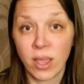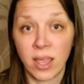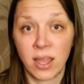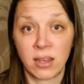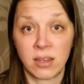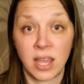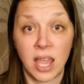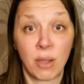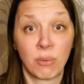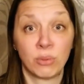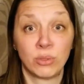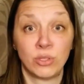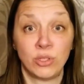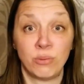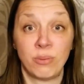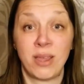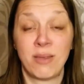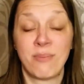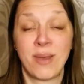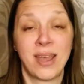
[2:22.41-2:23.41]
and I will do
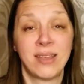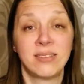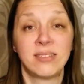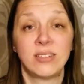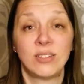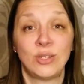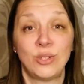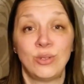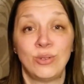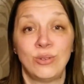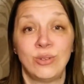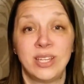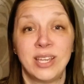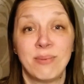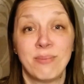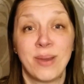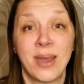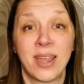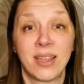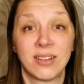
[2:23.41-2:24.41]
my best to
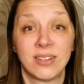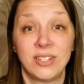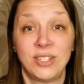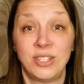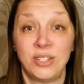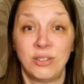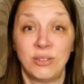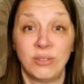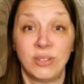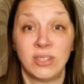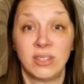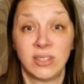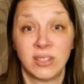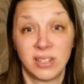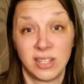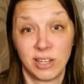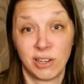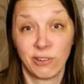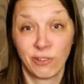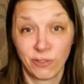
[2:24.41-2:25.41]
get back to you in the
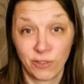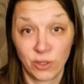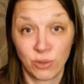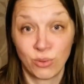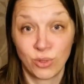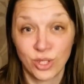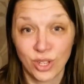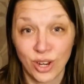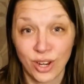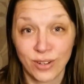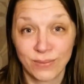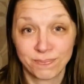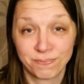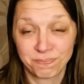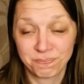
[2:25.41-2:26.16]
near future.